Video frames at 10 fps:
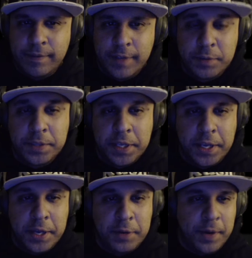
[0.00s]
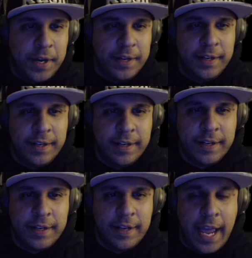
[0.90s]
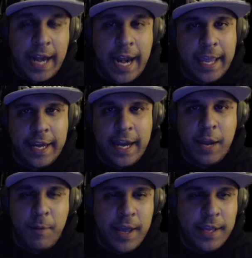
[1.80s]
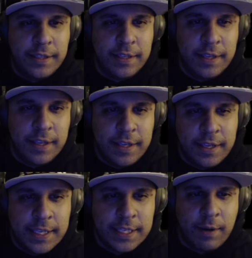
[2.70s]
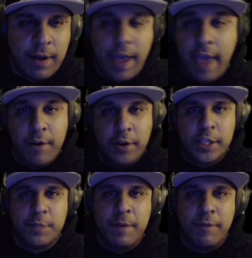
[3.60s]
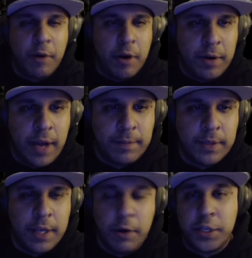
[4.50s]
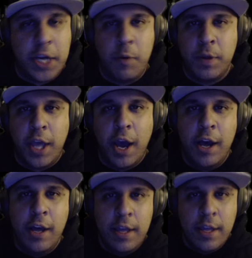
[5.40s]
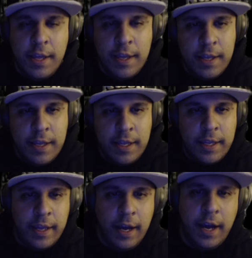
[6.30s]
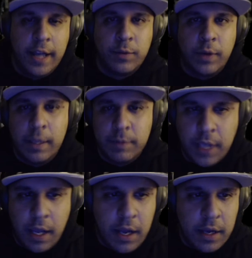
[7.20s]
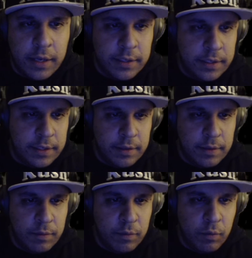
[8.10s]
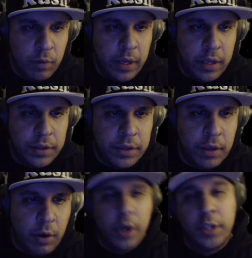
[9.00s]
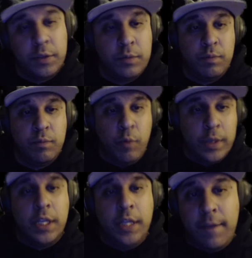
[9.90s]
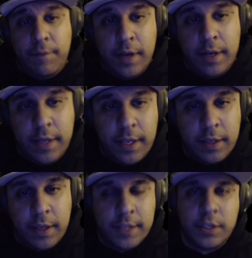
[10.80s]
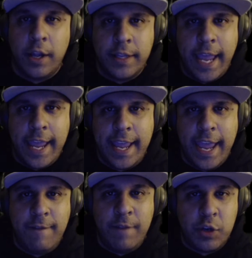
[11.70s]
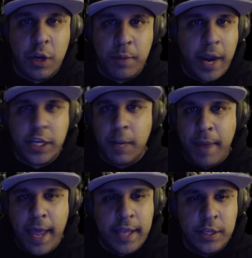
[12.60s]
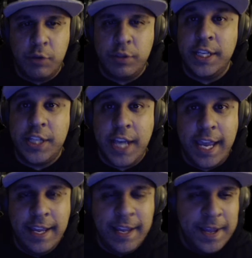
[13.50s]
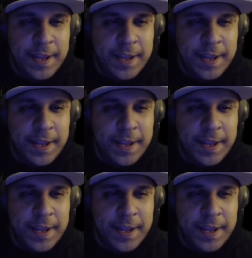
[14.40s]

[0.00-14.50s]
This one's a good one. I like it anyways. So I have heard this before. I'm just here to share it with y'all. It's one of them songs with... Or it's Wiz Khalifa. It's called KK featuring Project Pat and Juicy J.